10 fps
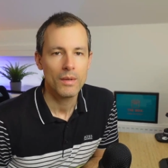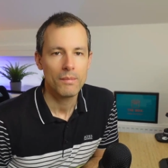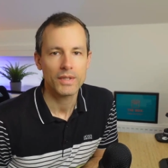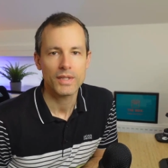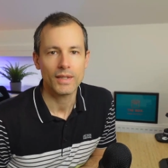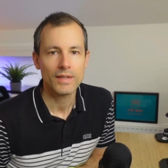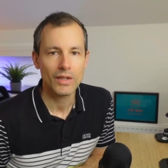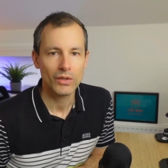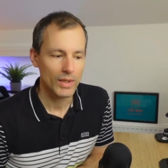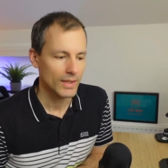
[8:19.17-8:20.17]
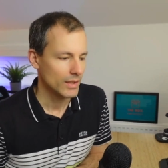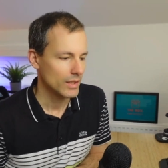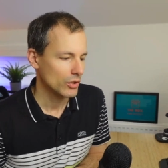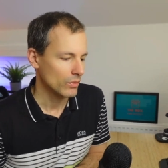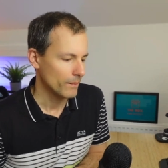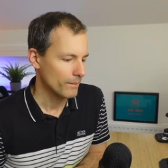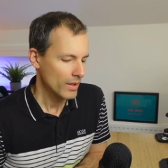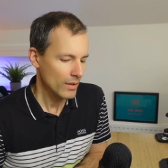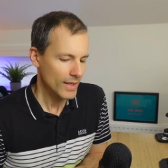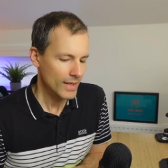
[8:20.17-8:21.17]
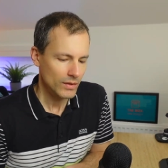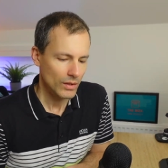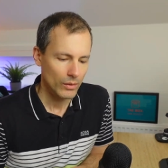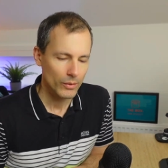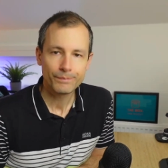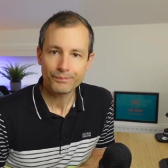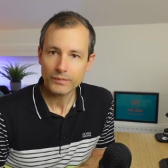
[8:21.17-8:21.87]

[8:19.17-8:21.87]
But yeah, that's not really the issue. Yeah, so